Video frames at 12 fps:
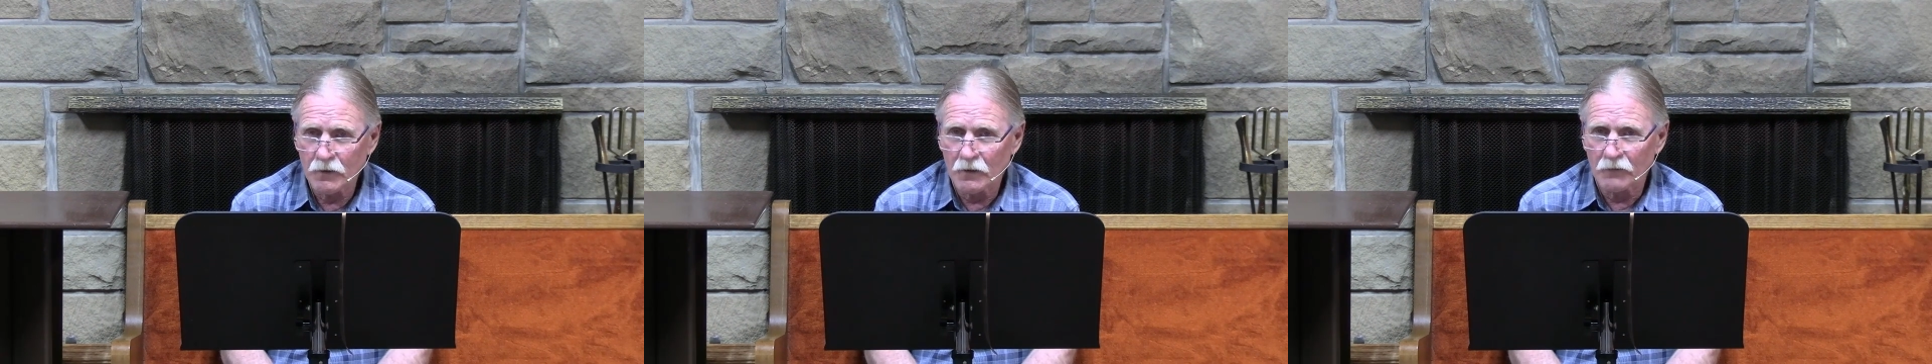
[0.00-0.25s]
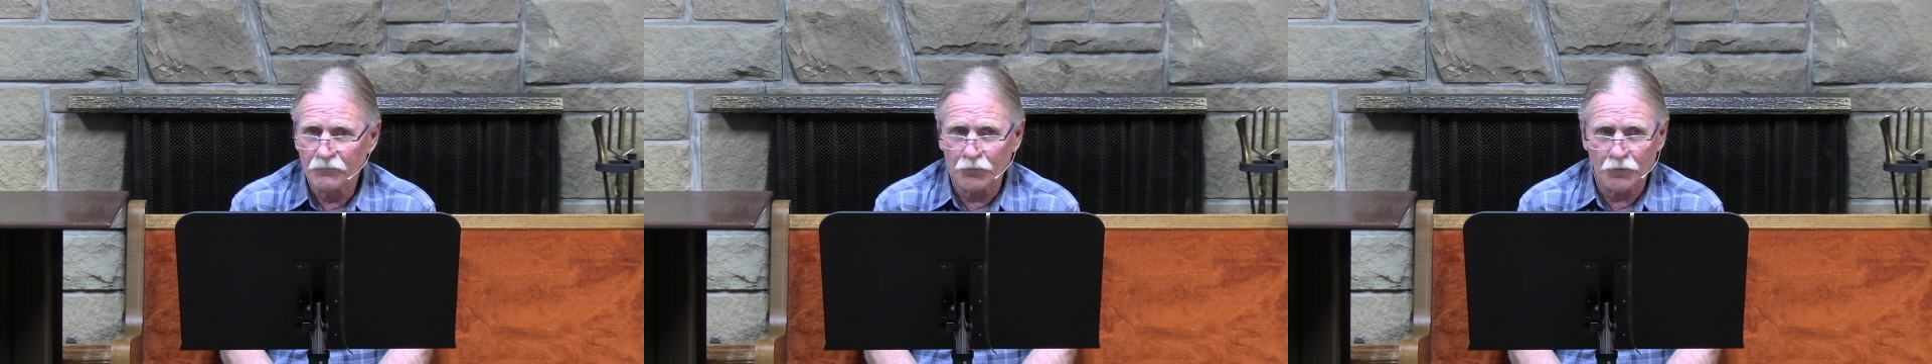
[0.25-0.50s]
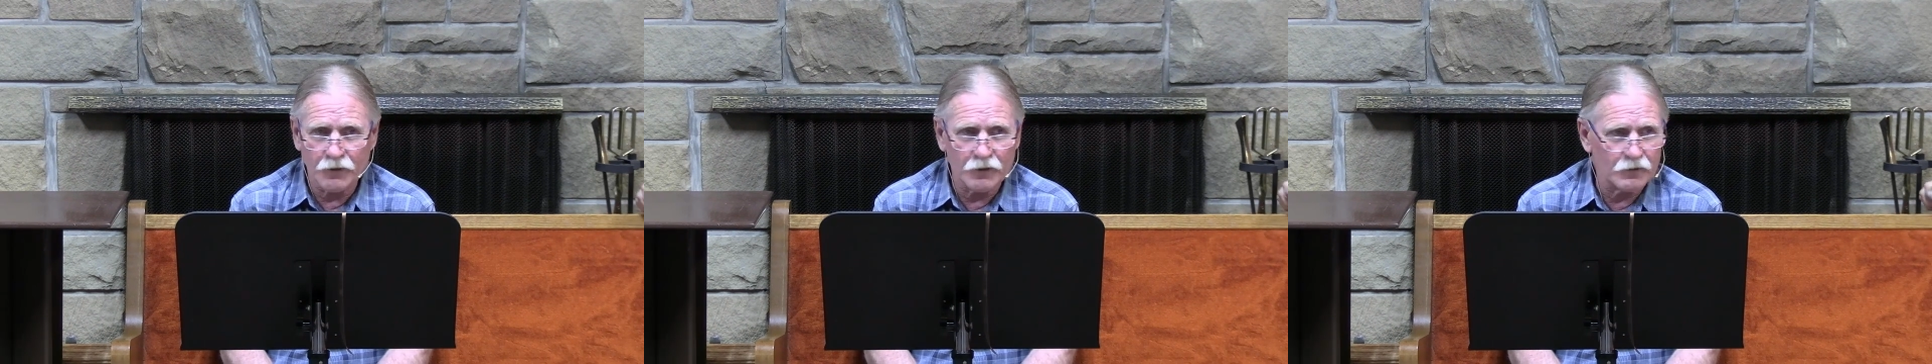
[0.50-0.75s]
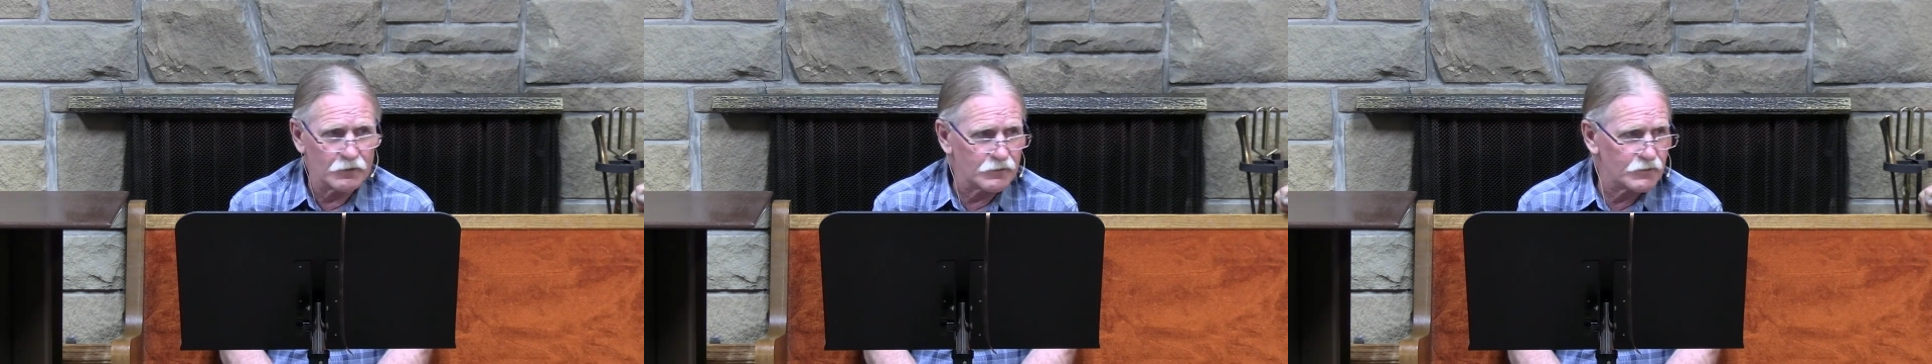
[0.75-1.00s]
40
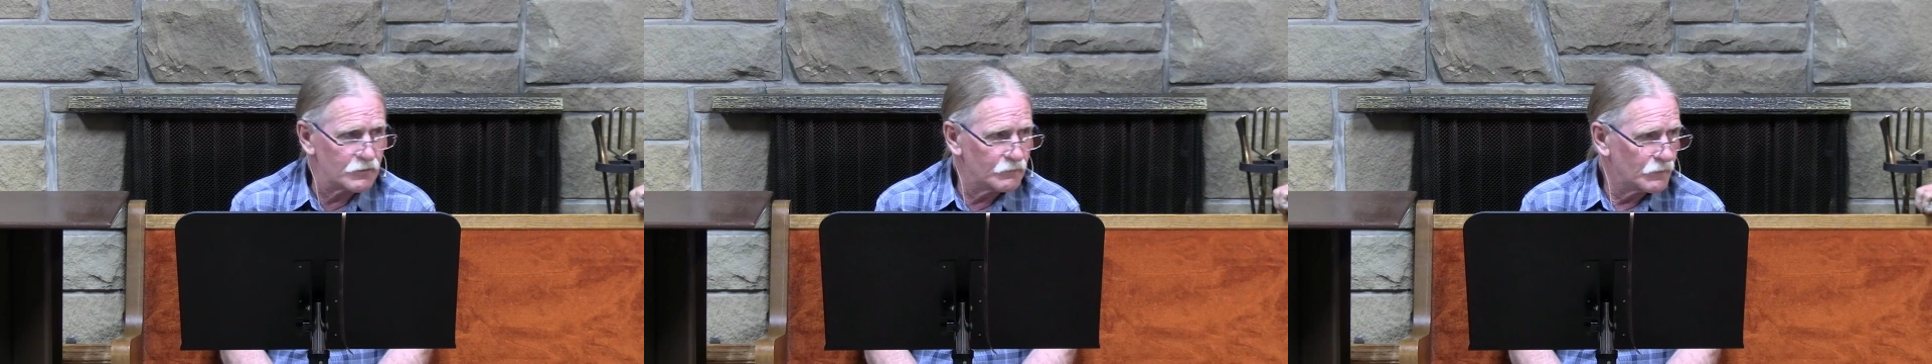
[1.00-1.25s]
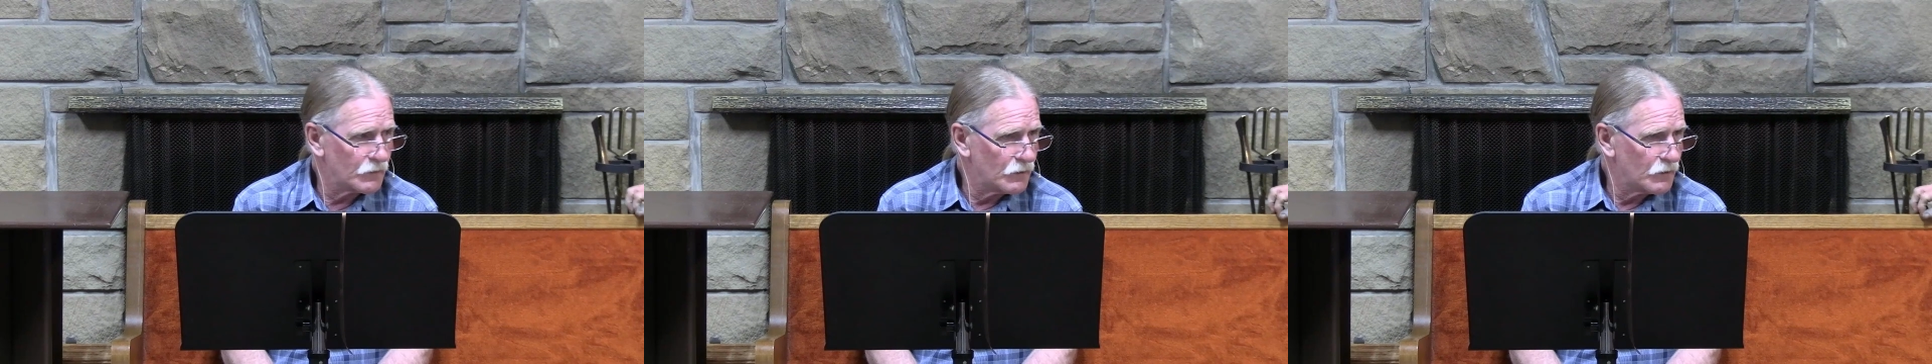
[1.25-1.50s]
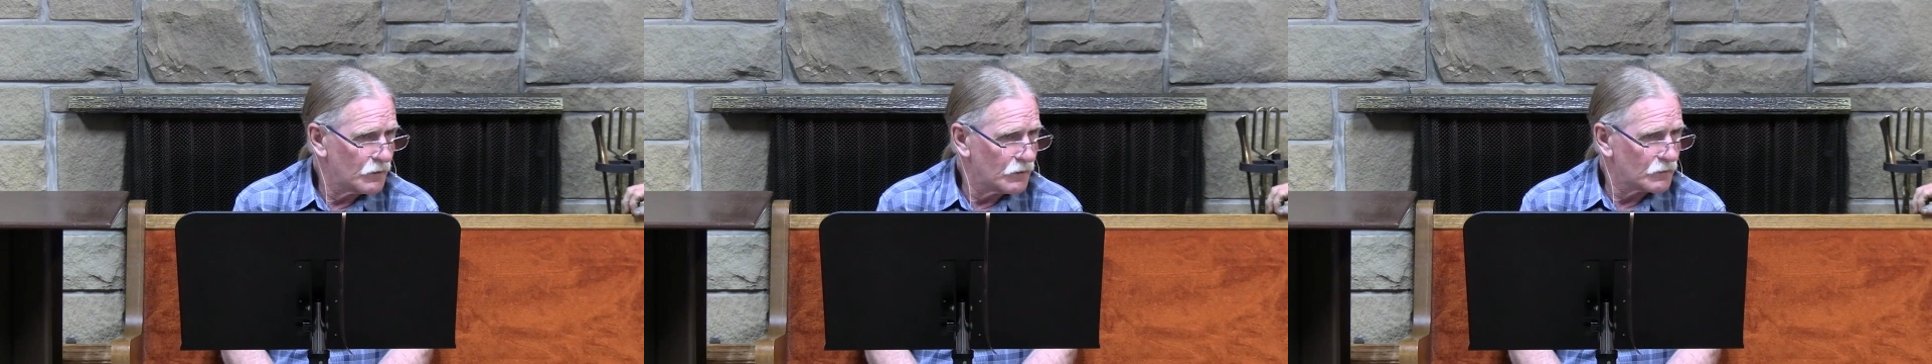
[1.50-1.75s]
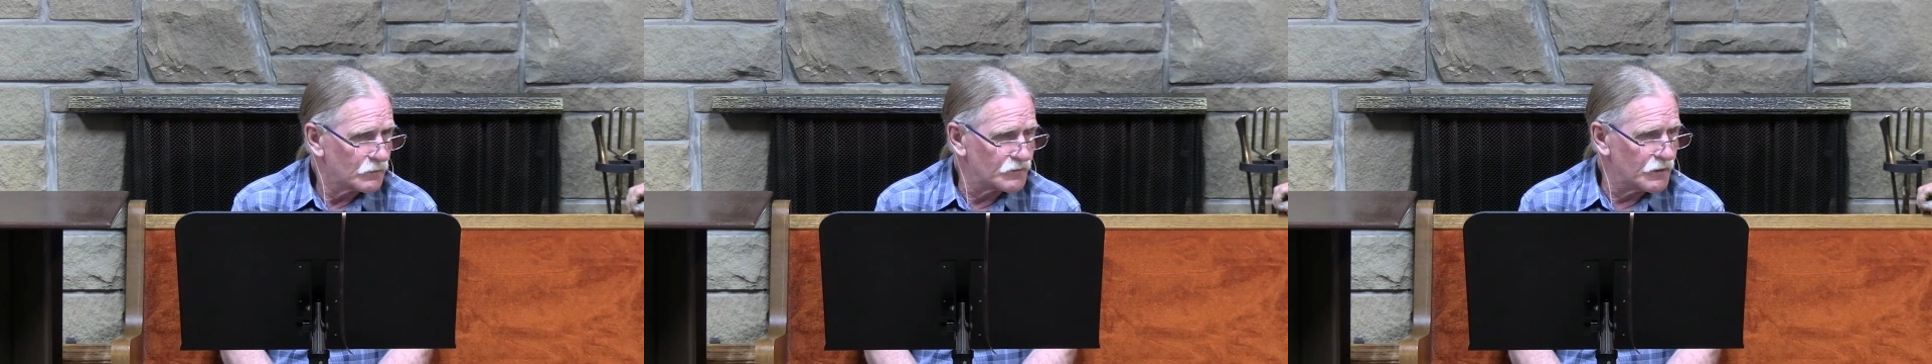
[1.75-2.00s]
years.
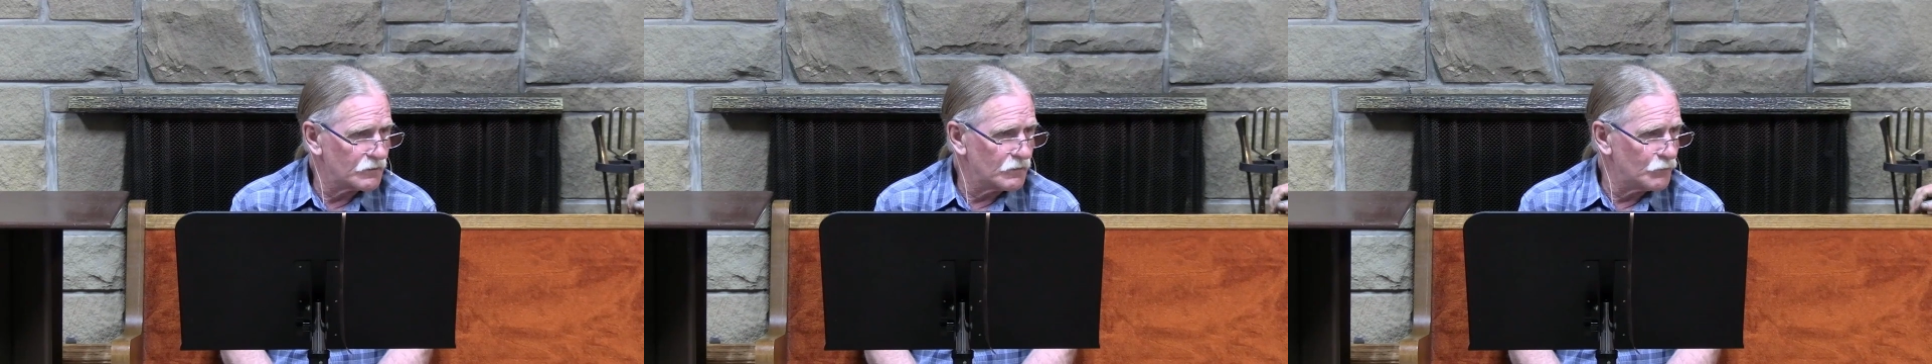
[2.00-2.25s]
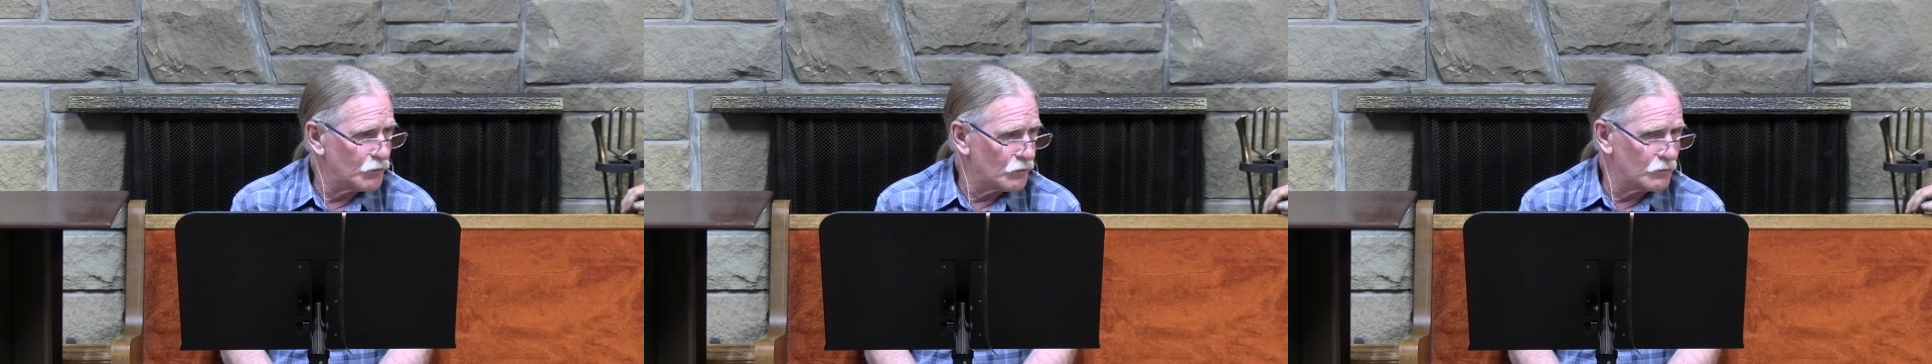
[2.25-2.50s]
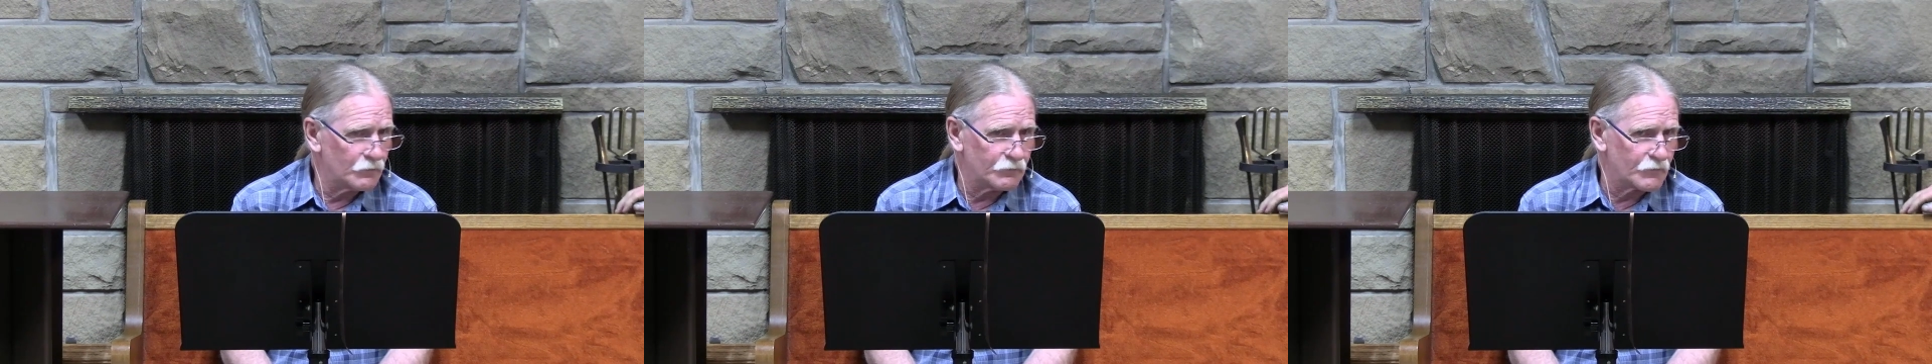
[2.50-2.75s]
Does that number